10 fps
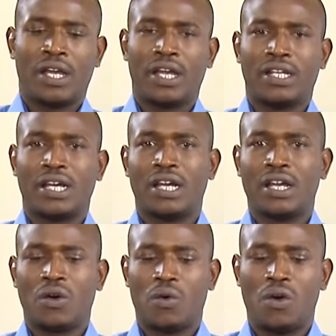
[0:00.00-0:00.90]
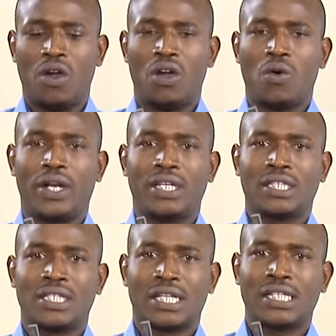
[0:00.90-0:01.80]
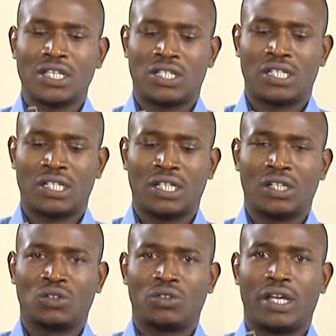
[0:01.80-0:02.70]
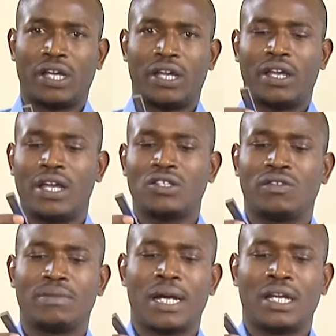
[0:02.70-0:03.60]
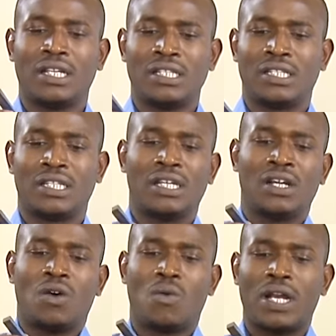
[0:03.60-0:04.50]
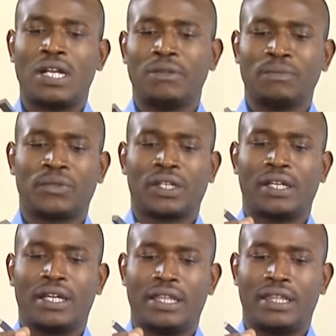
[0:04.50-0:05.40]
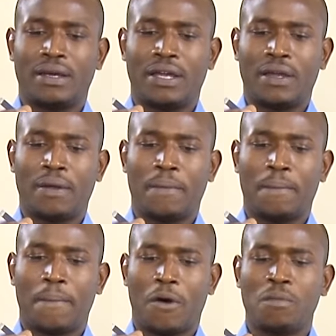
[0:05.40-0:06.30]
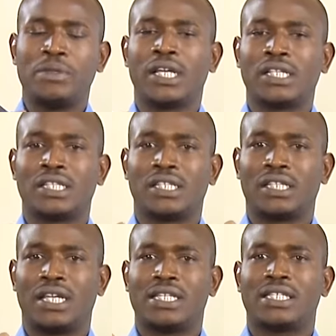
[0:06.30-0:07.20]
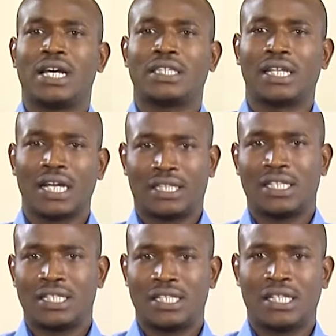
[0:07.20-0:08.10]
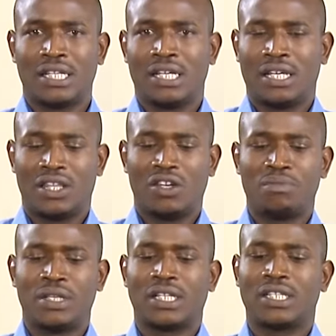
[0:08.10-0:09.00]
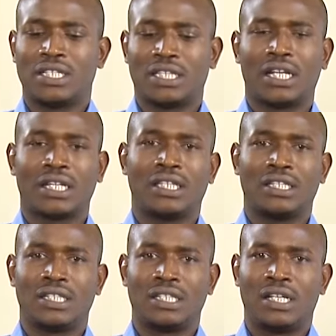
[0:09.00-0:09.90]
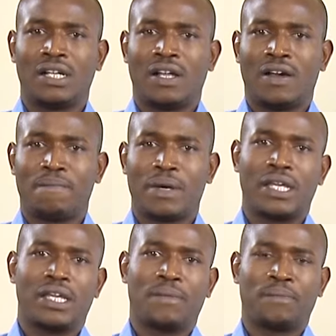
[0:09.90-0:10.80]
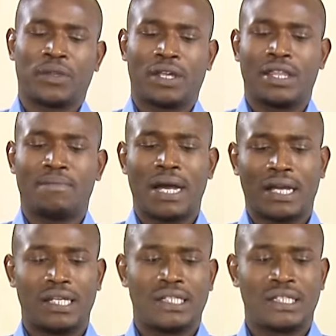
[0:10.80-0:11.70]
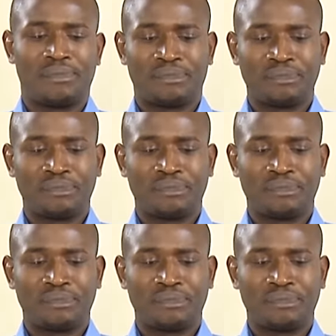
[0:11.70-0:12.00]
And when it is attached to the edge of the magnet, the object is attracted. The object is attracted by the magnet.